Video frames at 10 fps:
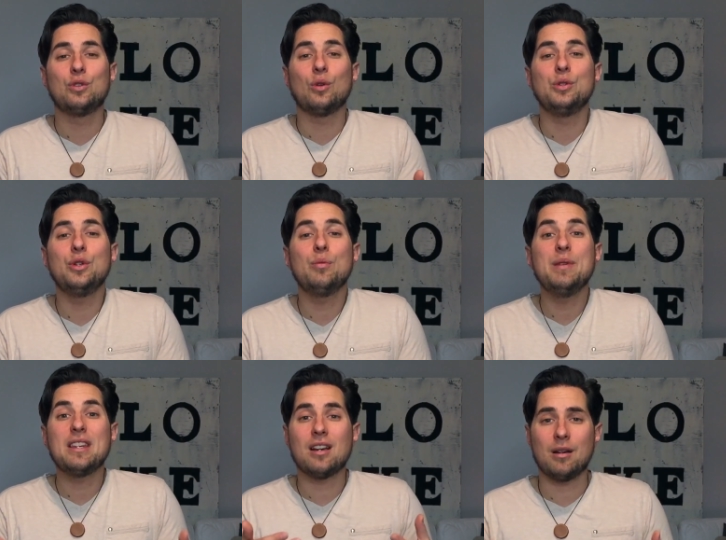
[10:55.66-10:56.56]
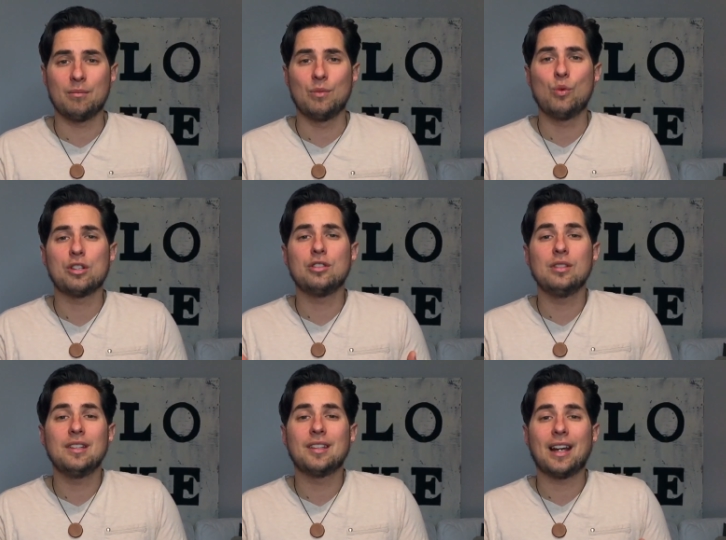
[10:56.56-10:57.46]
So you become what
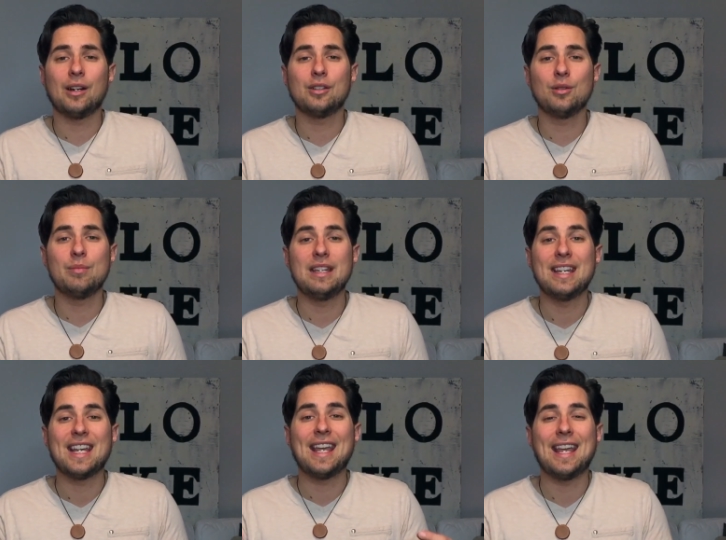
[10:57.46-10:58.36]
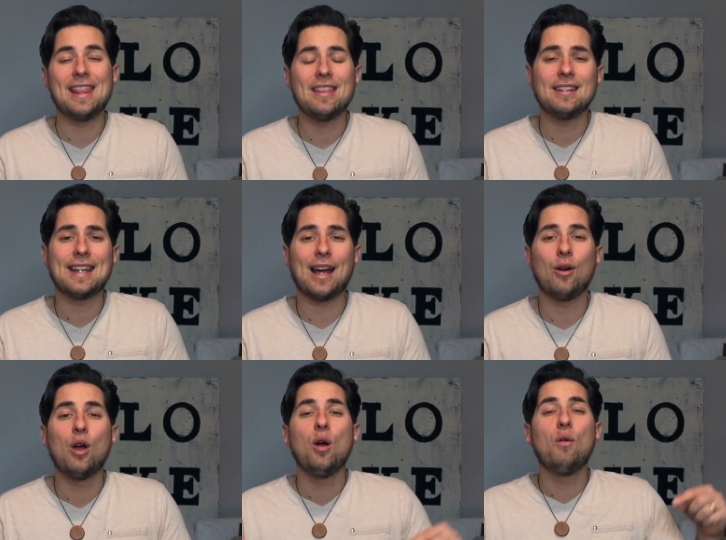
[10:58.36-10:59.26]
you desire to be in the
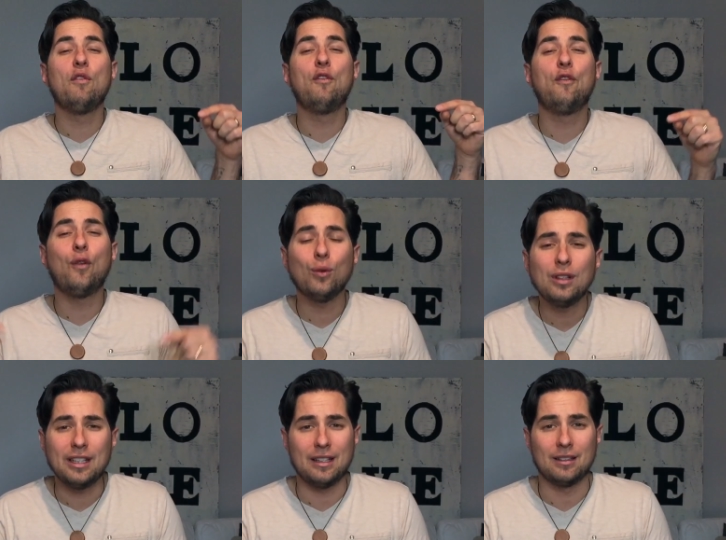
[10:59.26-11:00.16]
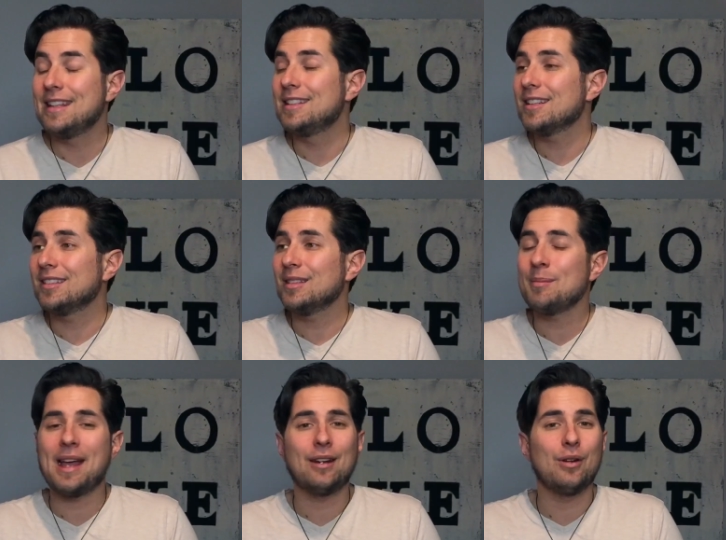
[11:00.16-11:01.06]
now fully. It doesn't
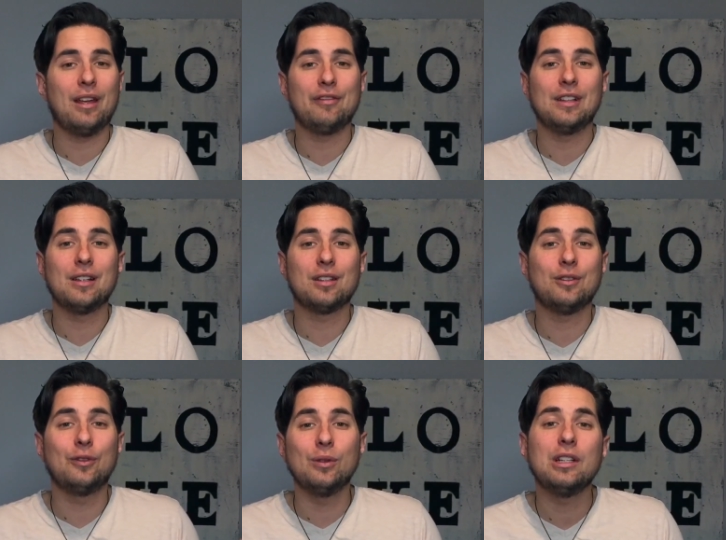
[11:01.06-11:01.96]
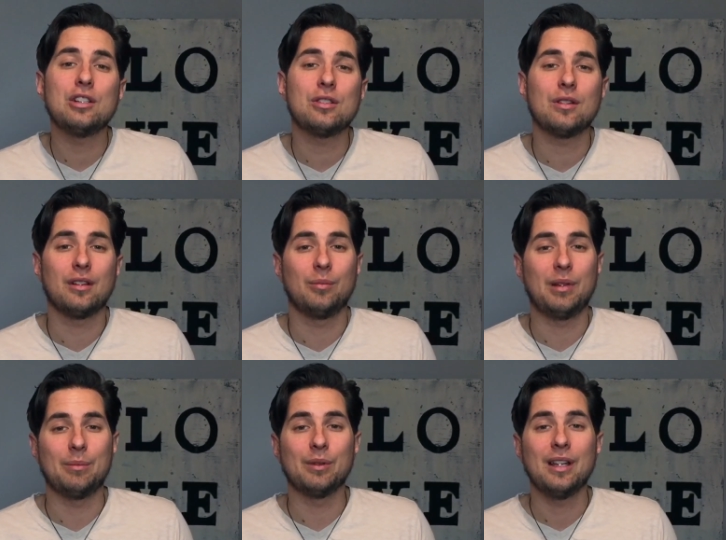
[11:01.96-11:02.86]
matter if it looks foolish to other
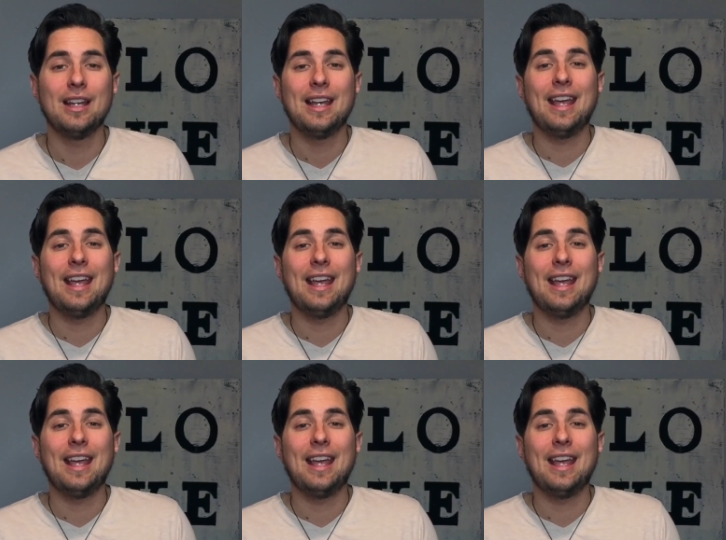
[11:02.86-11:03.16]
people.